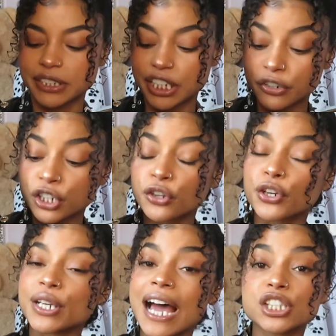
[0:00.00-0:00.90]
material.
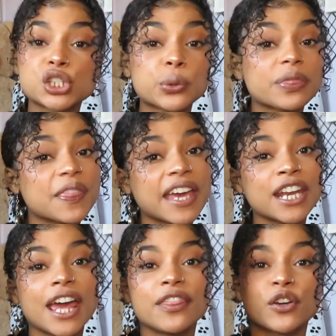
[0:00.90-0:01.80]
They're not too
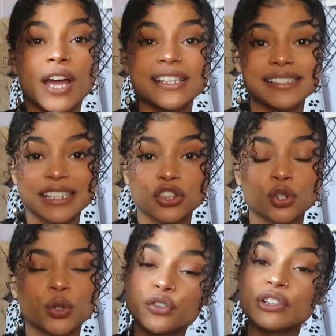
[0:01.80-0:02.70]
thin and they're not
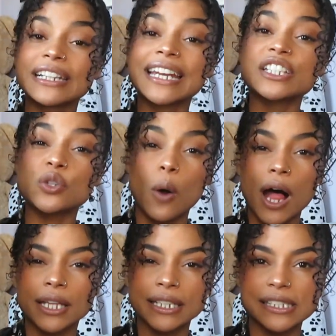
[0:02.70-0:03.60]
see-through. They're really nice
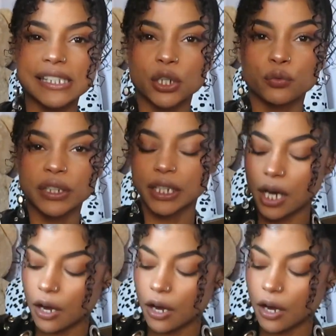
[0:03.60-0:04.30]
quality and still really